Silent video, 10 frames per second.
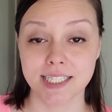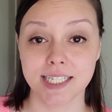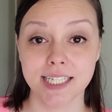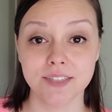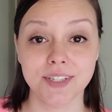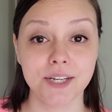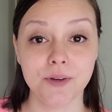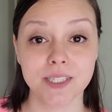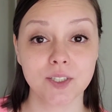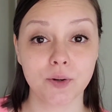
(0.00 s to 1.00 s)
Today's video
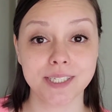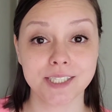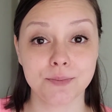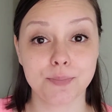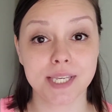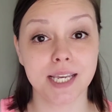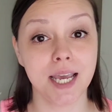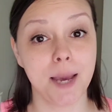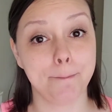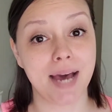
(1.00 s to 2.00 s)
is going to be
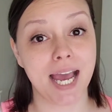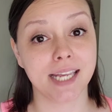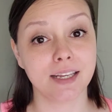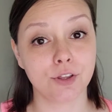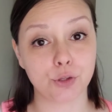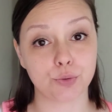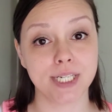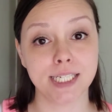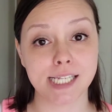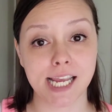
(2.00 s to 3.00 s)
my
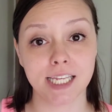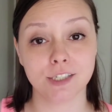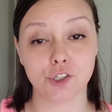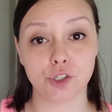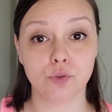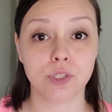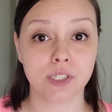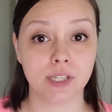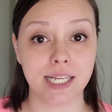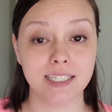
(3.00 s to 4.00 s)
3-day juice
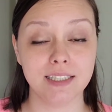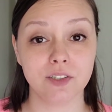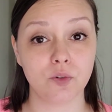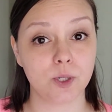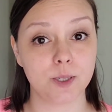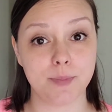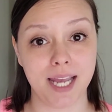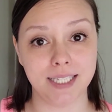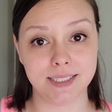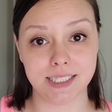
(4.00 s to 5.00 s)
cleanse, or
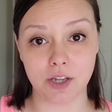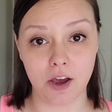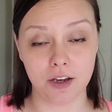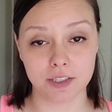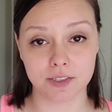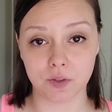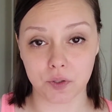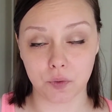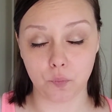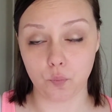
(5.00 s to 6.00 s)
my detox,
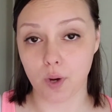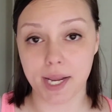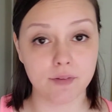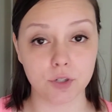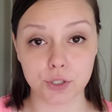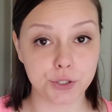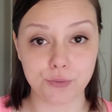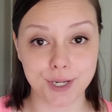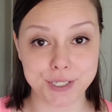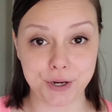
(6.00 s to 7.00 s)
or whatever you
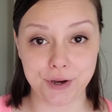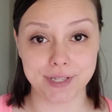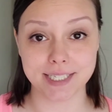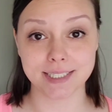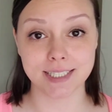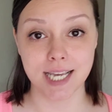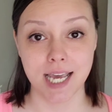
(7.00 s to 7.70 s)
want to call this.